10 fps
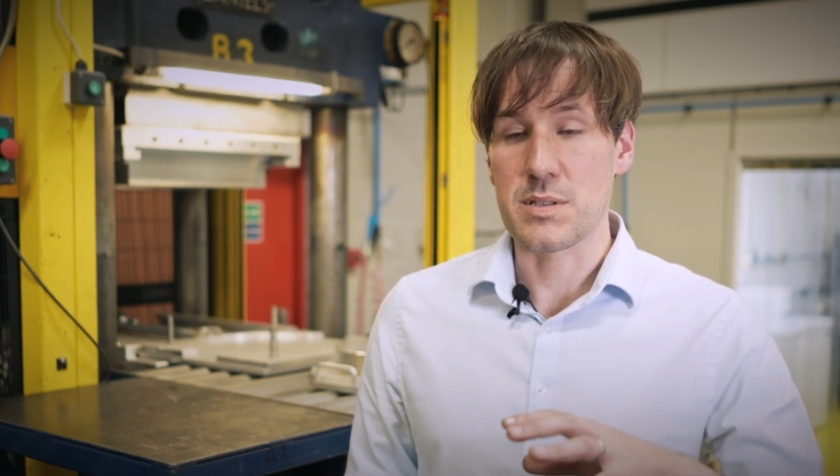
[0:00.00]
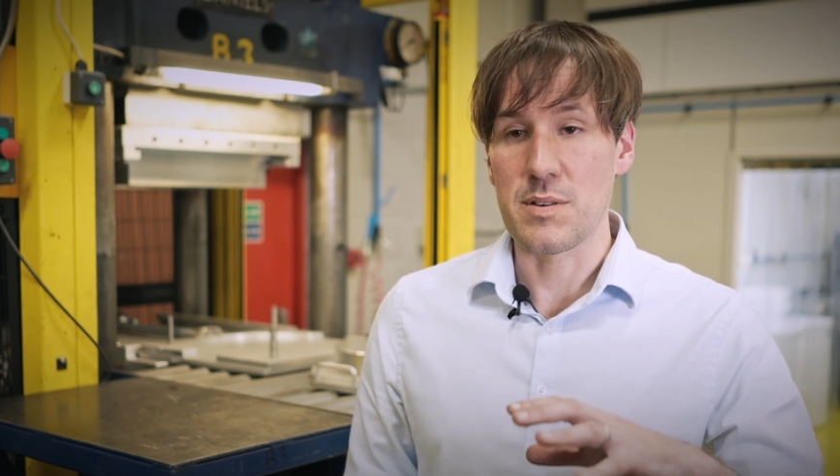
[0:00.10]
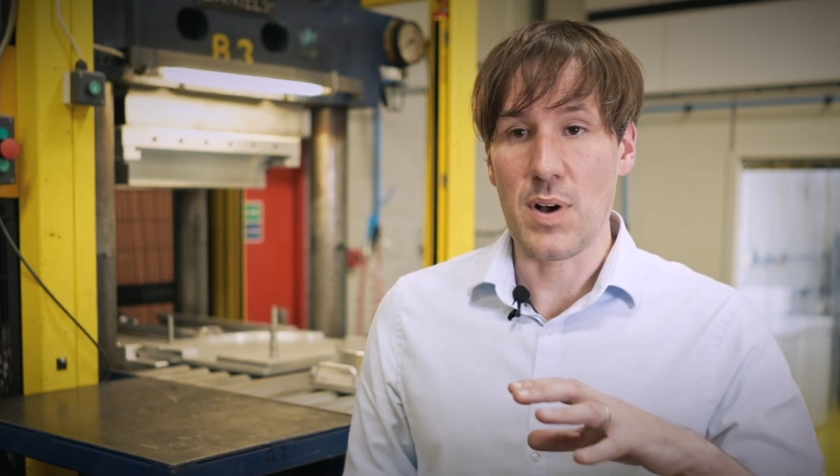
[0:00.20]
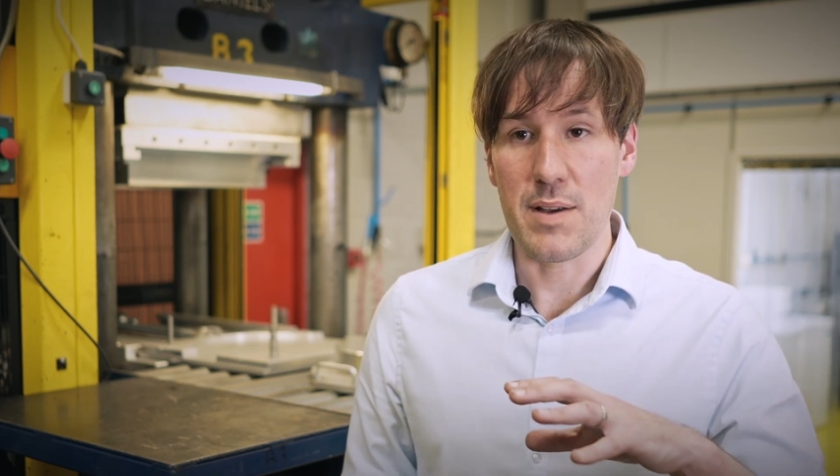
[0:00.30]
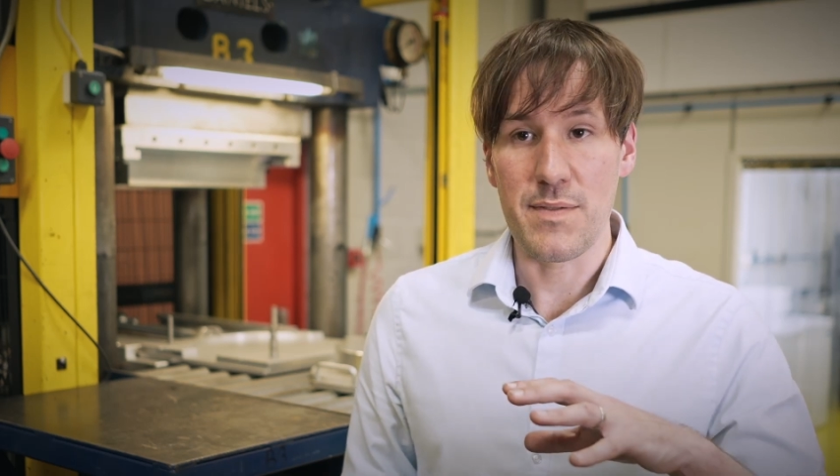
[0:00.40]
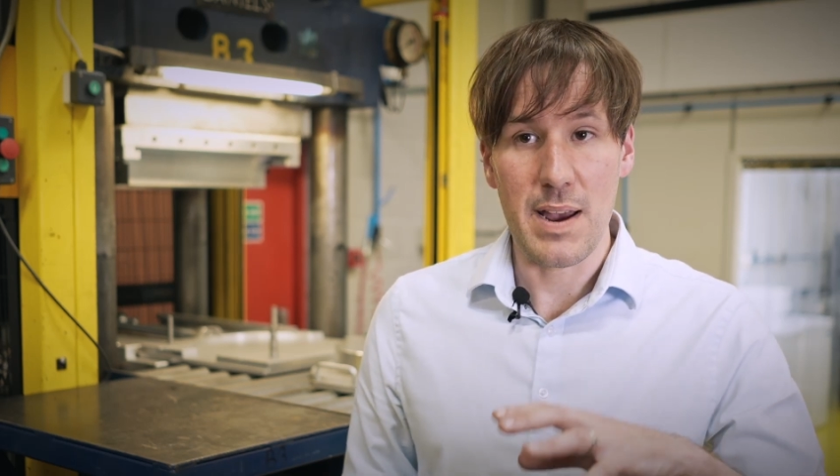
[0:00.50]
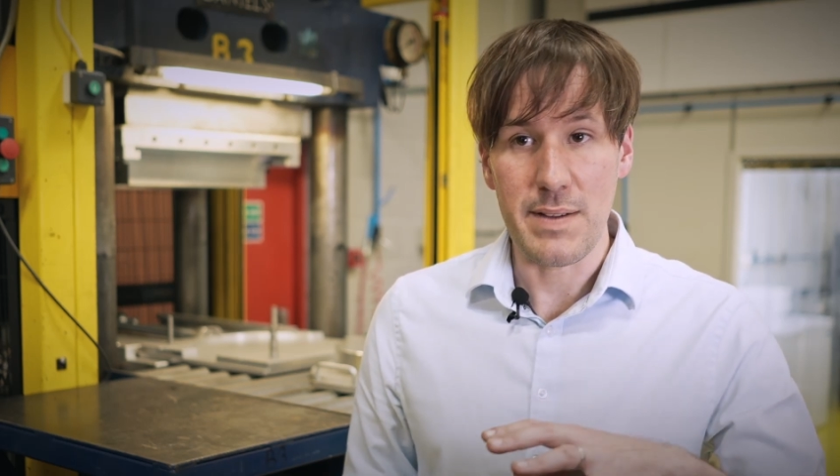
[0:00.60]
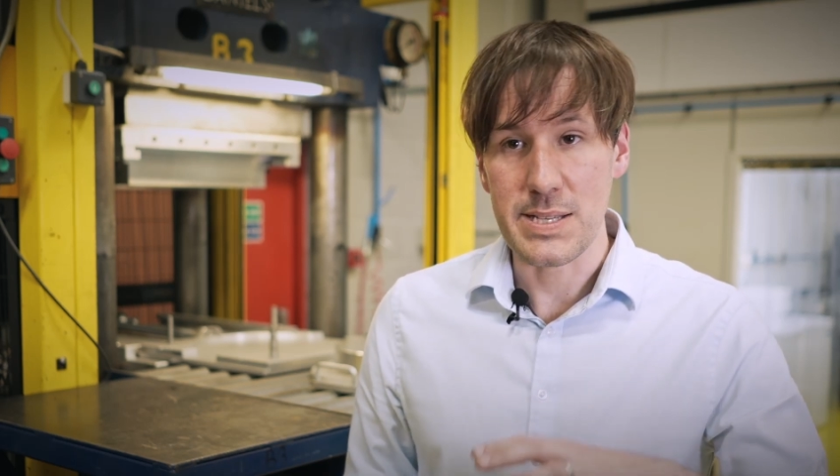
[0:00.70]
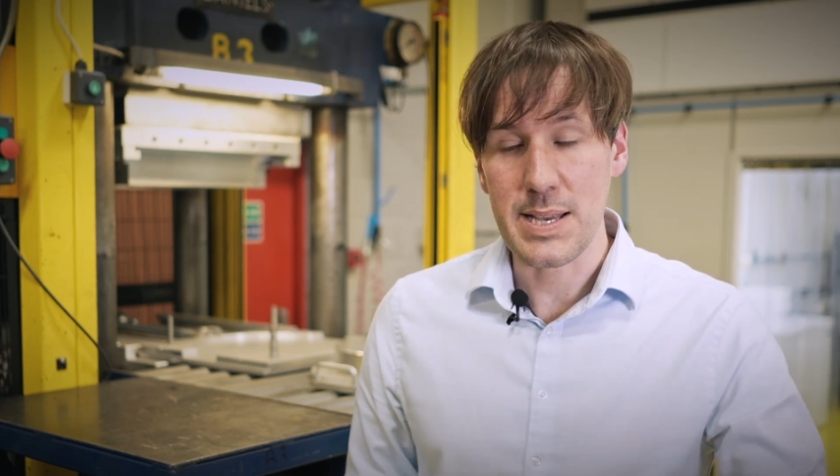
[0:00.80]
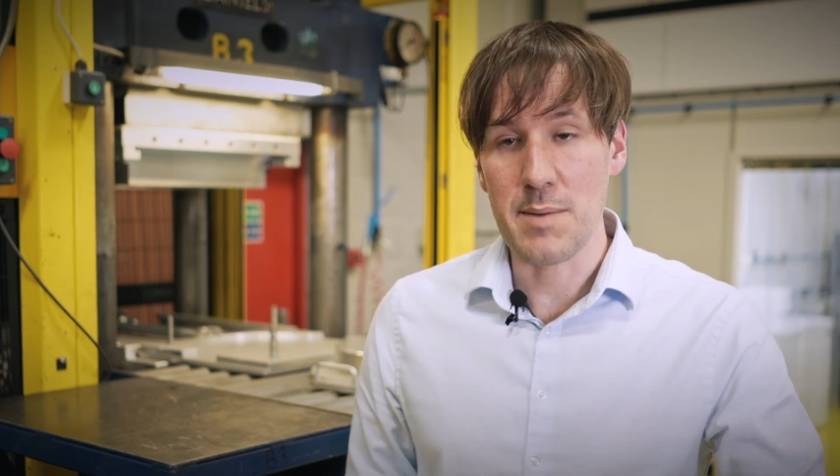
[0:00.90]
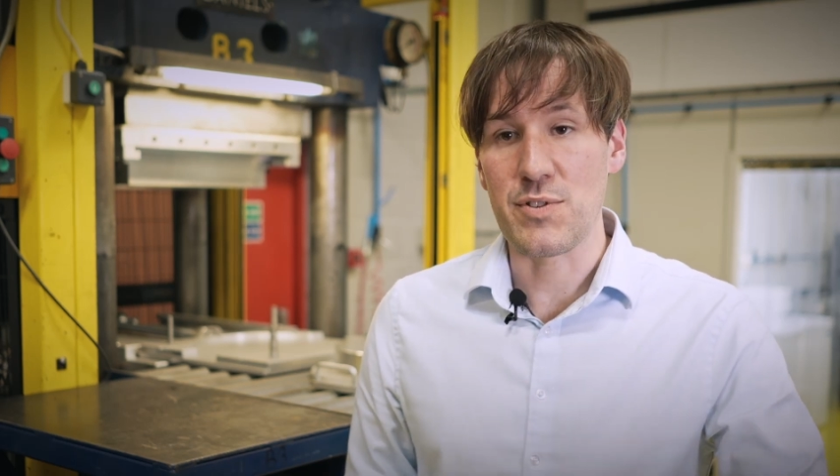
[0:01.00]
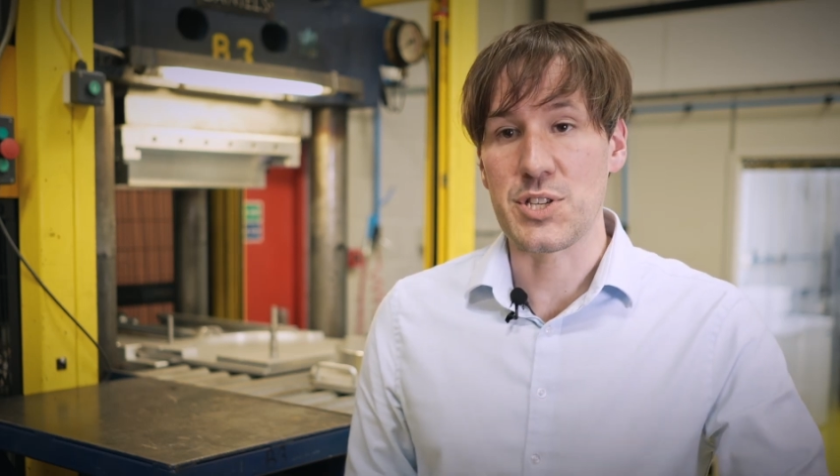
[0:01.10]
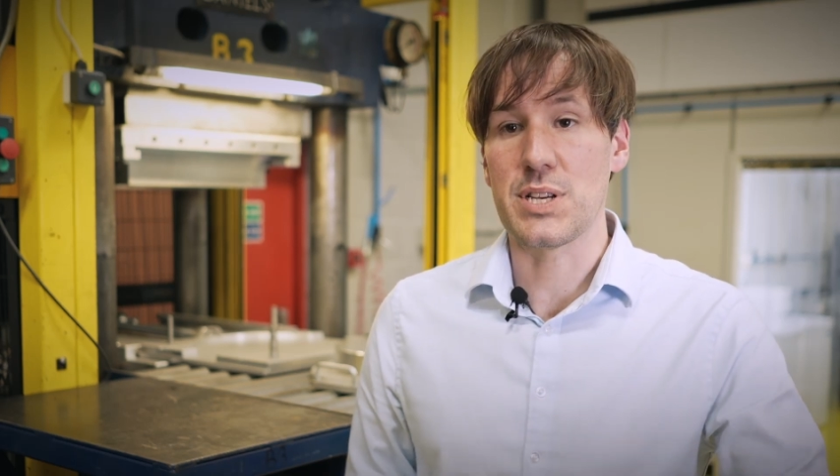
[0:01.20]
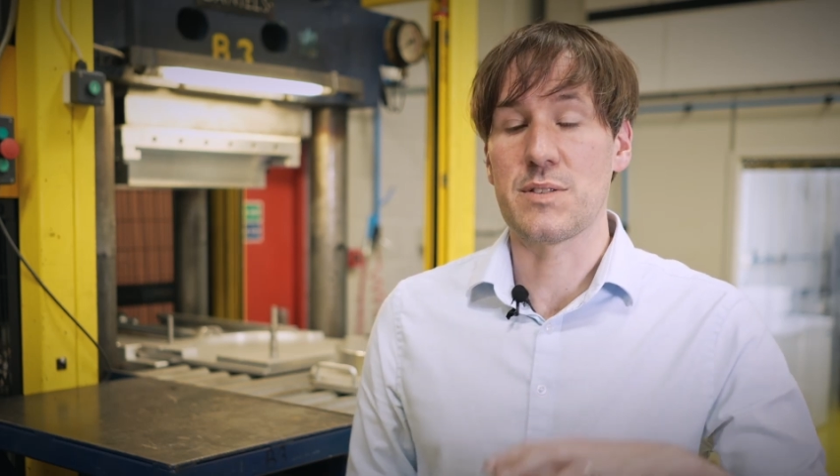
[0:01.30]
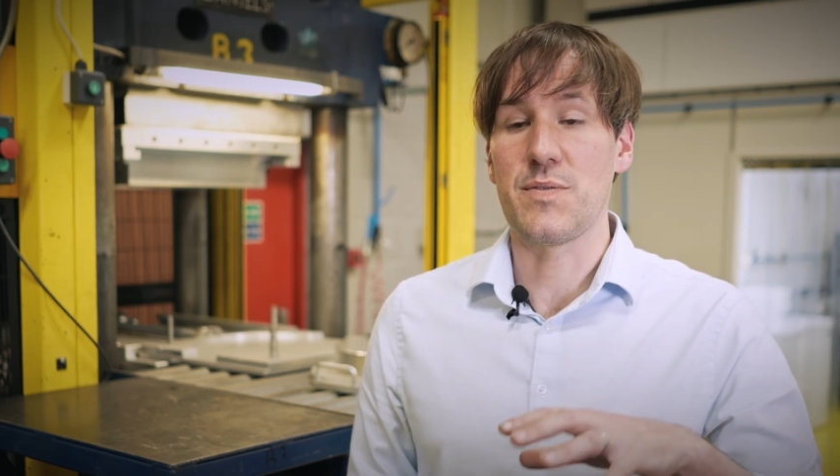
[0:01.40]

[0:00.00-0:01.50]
survive various temperatures,